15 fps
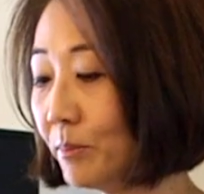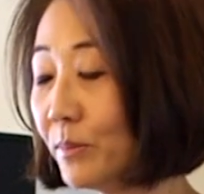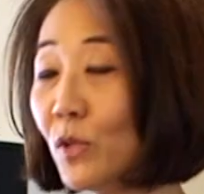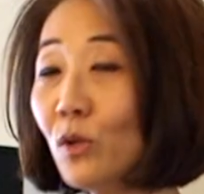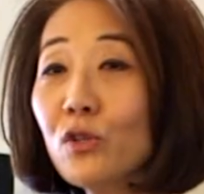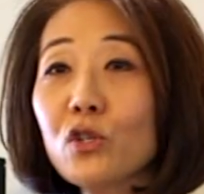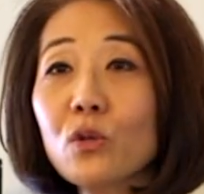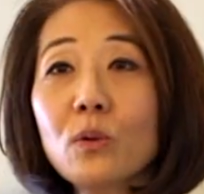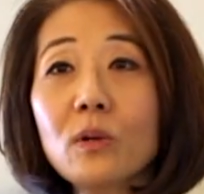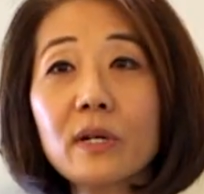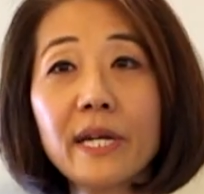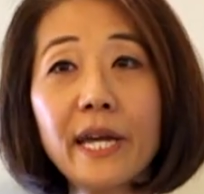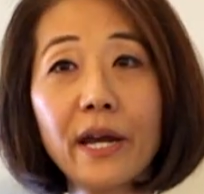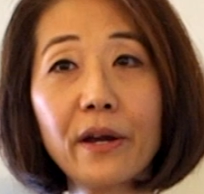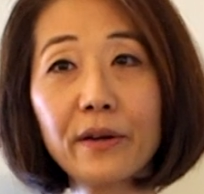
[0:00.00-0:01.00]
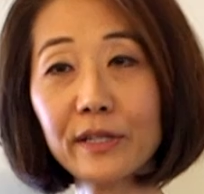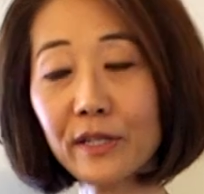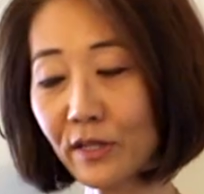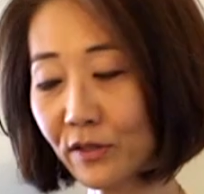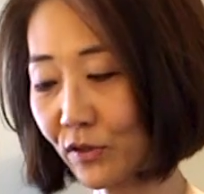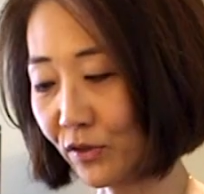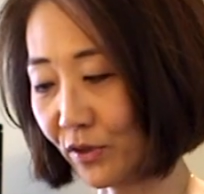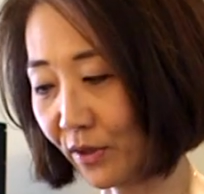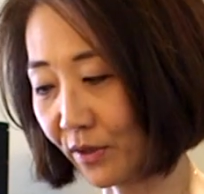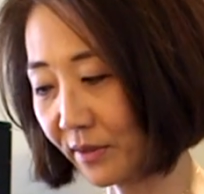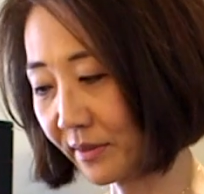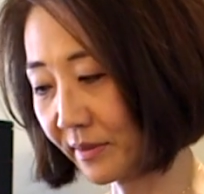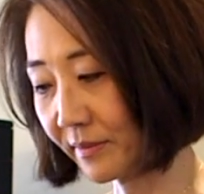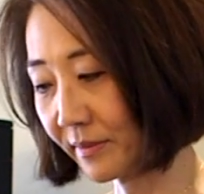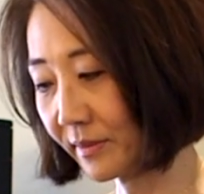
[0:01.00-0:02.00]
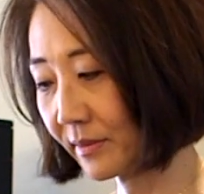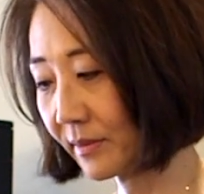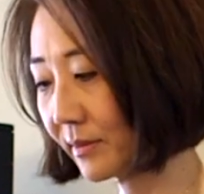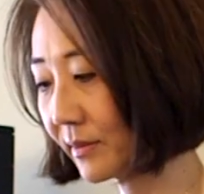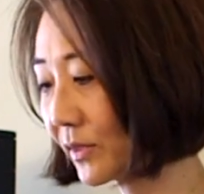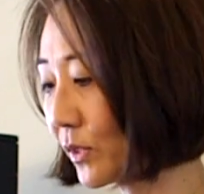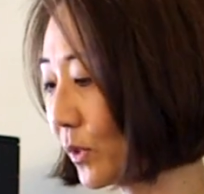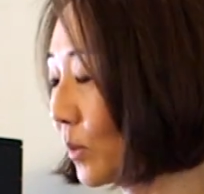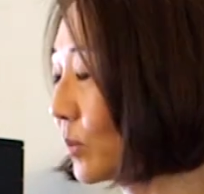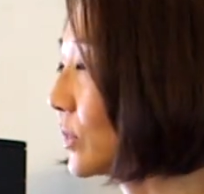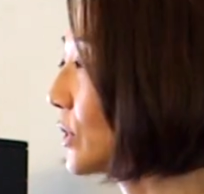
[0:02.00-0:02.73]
mutual care and concern. So